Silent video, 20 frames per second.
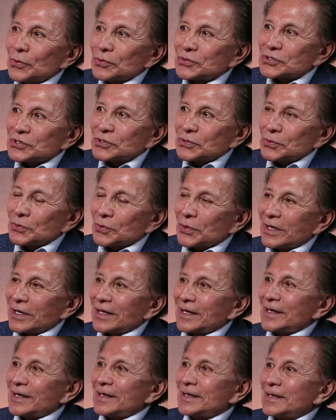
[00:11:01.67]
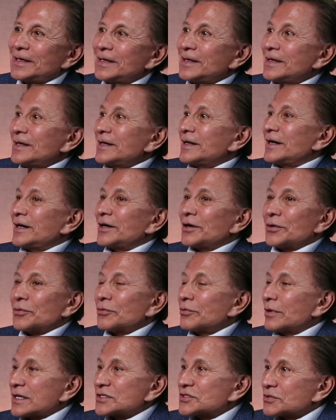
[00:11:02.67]
to a, a,
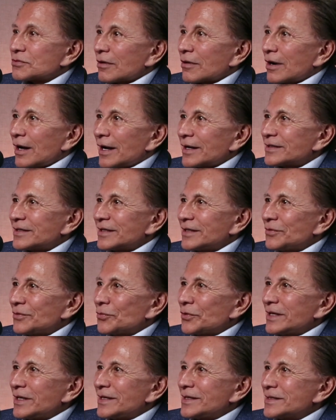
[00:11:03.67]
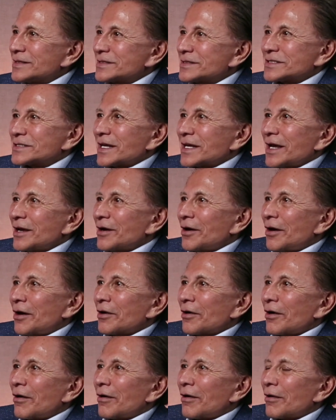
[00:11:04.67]
restaurant and we stay on
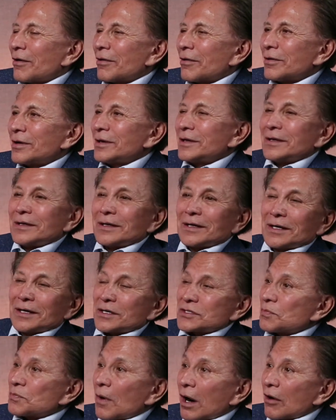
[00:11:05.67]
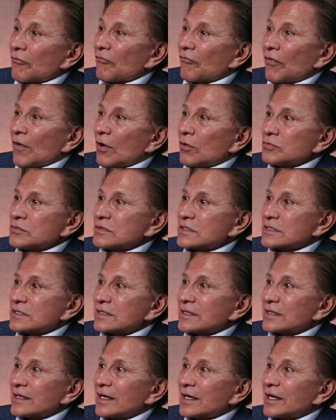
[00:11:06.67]
our uh, smartphones
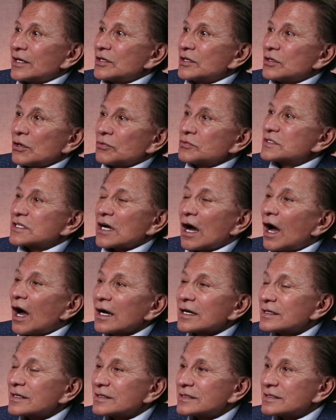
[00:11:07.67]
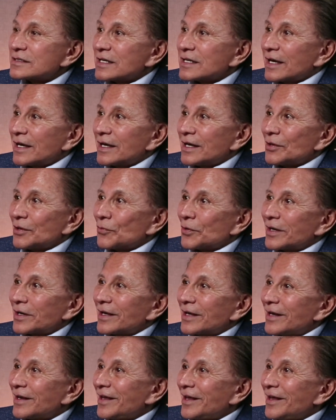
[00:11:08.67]
mm. and don't talk to anyone.
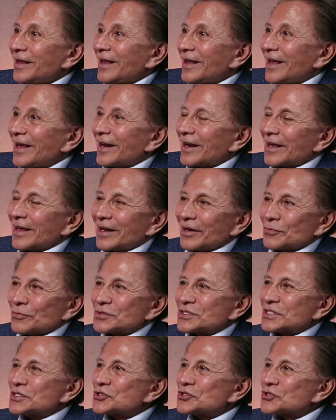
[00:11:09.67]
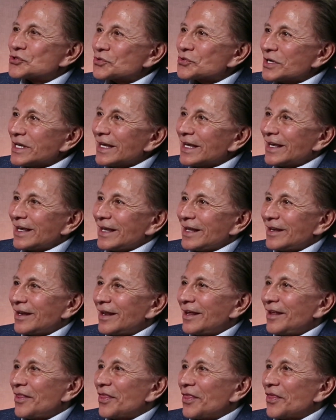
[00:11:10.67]
And yeah. and and it was intriguing
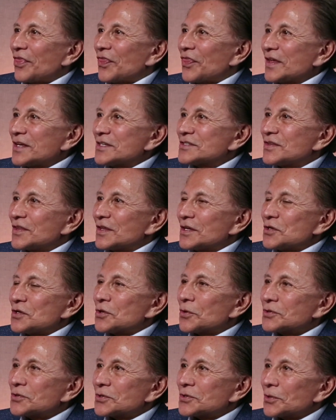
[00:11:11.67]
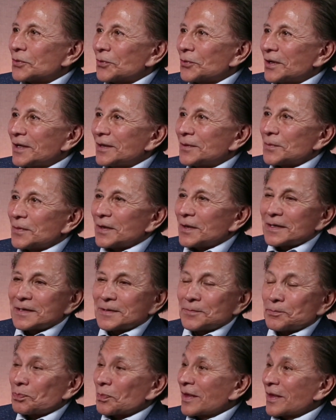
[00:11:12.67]
the things that you're doing.
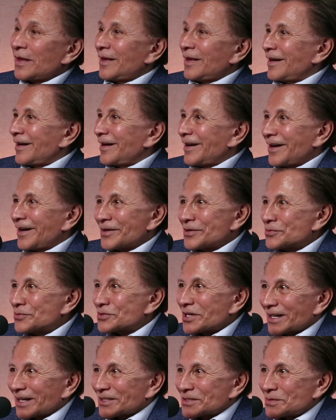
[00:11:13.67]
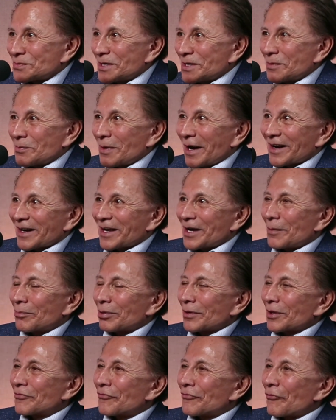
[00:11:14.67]
In yeah. uh, you talked to me about a
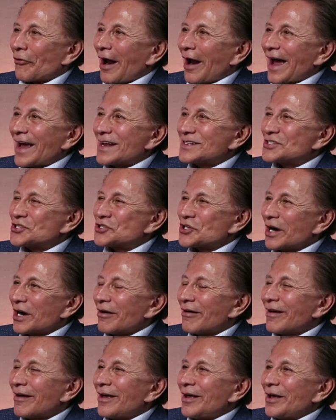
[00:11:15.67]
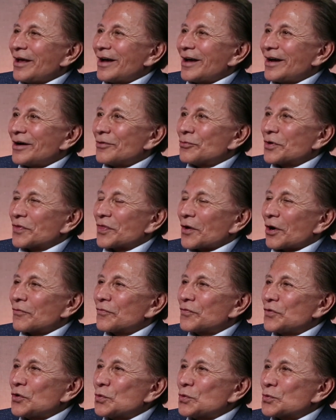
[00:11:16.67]
couple of rides. Share uh, with our
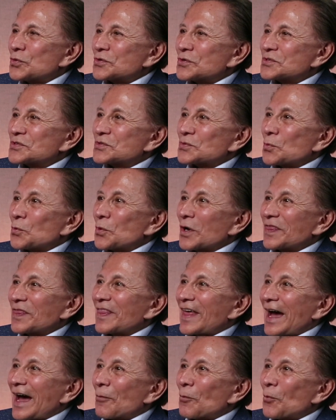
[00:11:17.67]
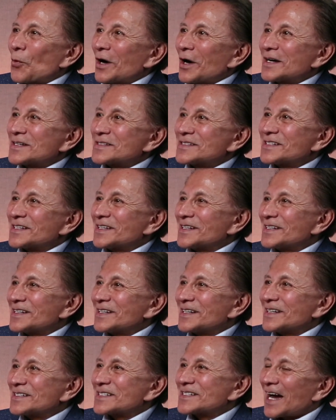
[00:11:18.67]
viewers what that was in
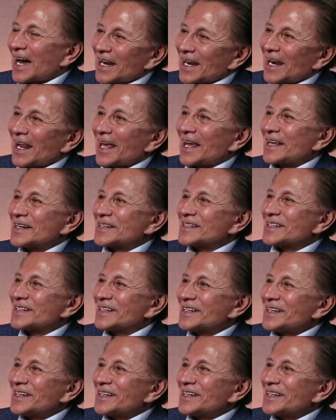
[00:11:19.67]
uh, Thailand and